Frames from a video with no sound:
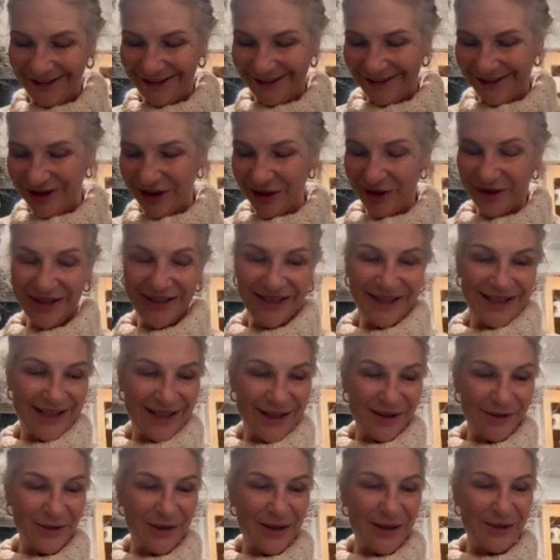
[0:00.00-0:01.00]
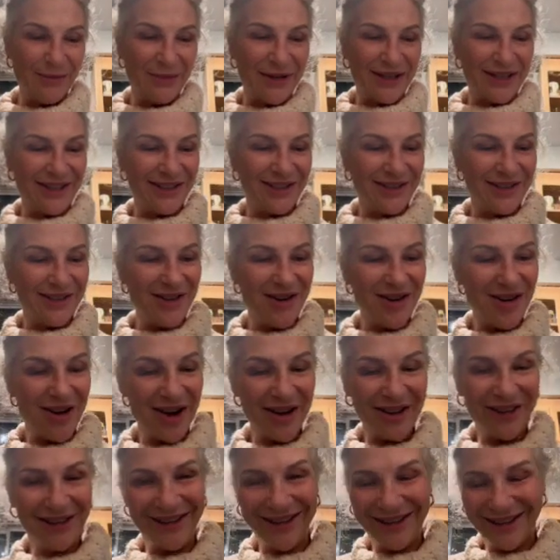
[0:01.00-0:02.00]
doing it that way, but
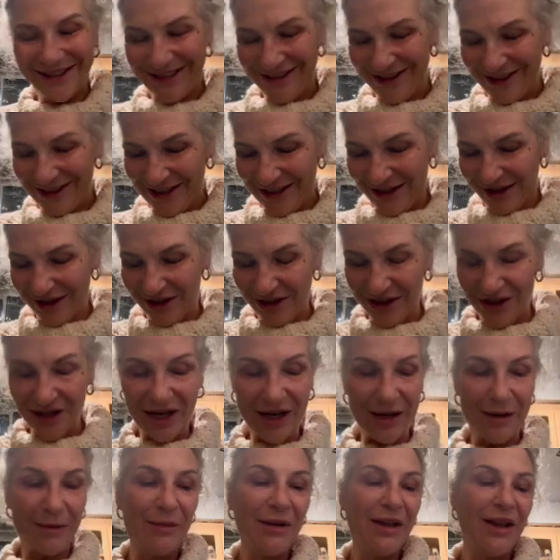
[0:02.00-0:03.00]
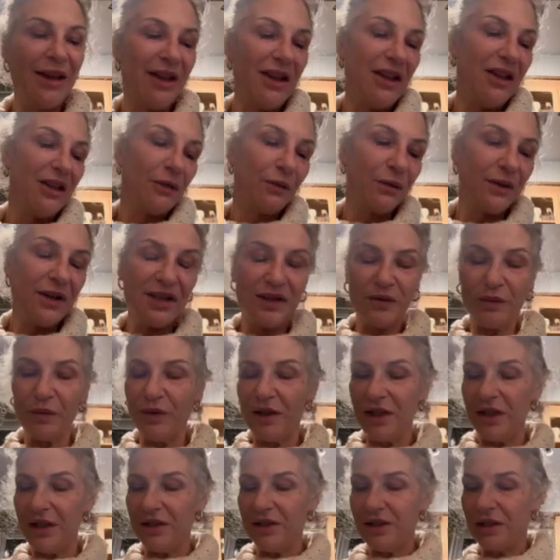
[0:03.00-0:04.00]
not the length of time. The reason
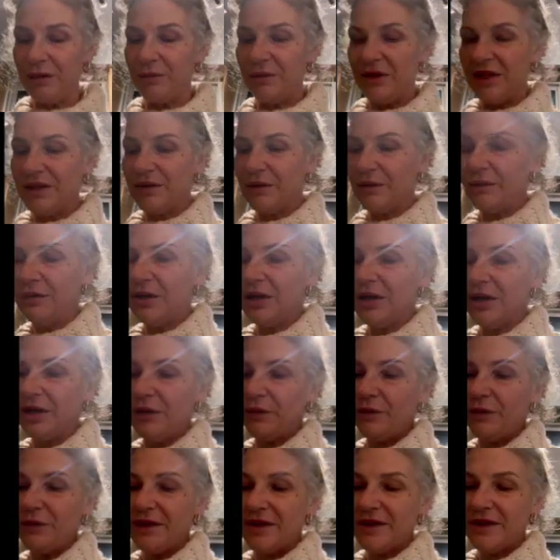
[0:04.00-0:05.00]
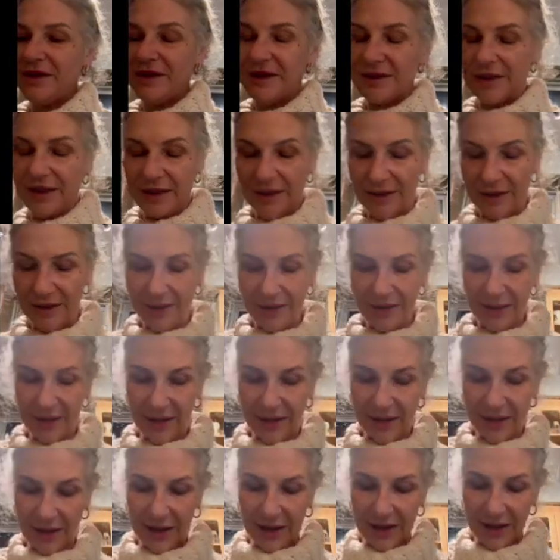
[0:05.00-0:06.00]
why it took me so long
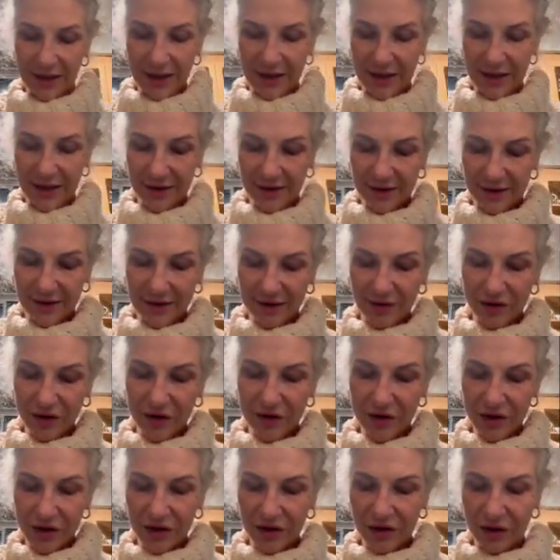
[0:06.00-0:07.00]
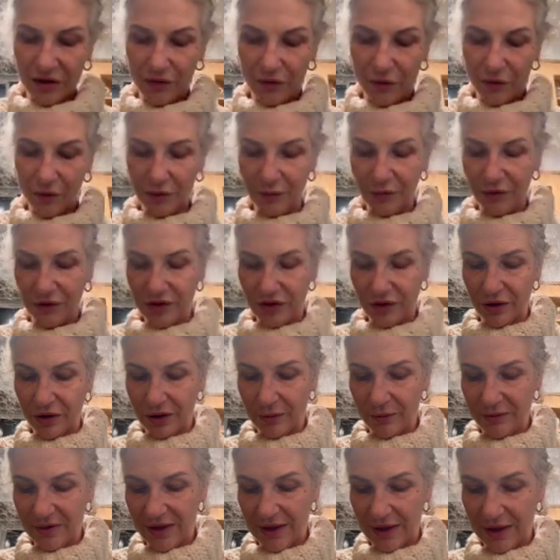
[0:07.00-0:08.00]
is not your normal
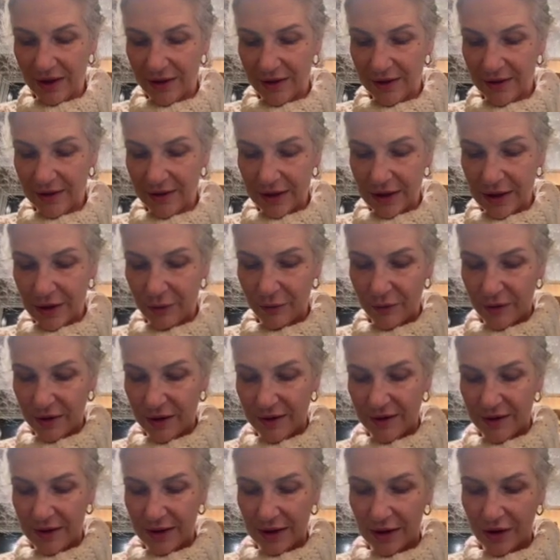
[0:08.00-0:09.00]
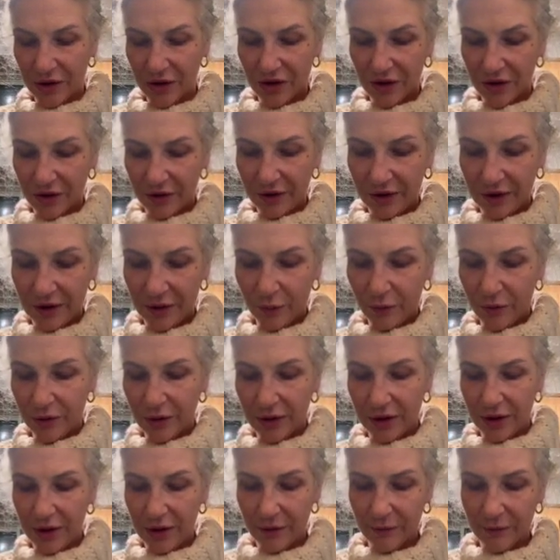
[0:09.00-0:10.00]
circumstances. I was actually
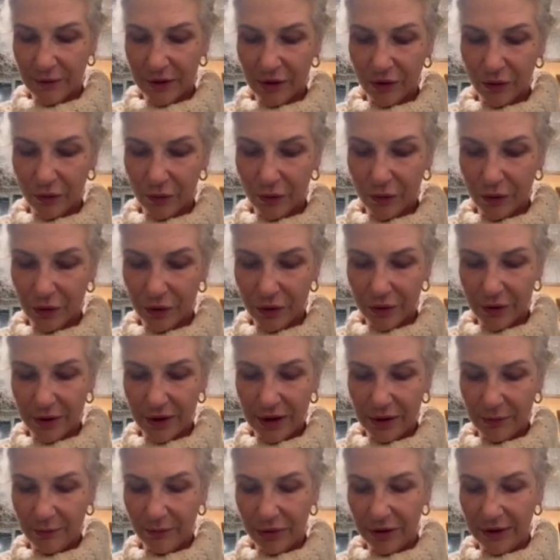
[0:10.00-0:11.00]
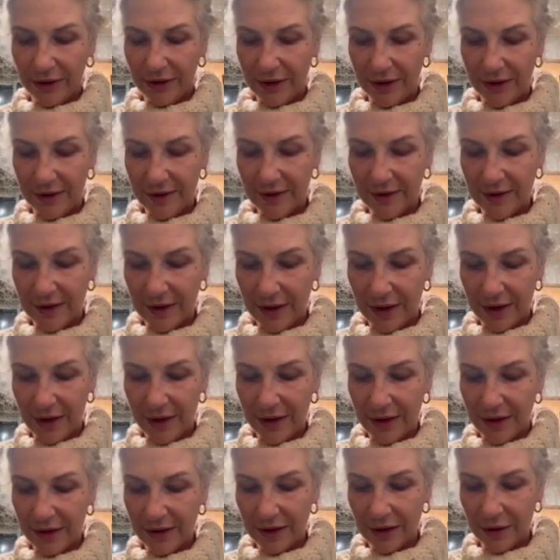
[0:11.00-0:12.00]
working around the hoarder in place,
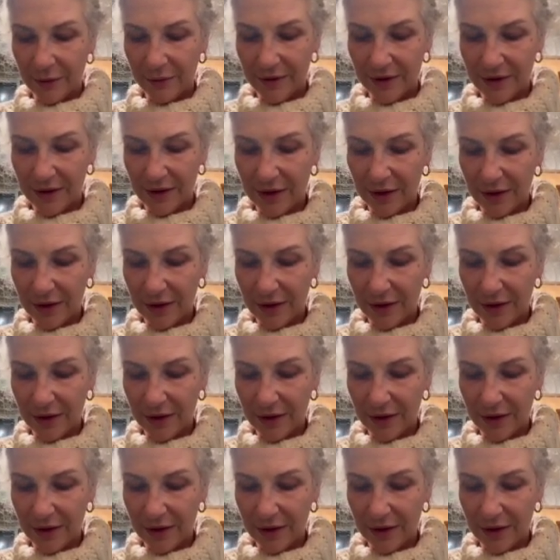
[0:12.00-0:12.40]
and I was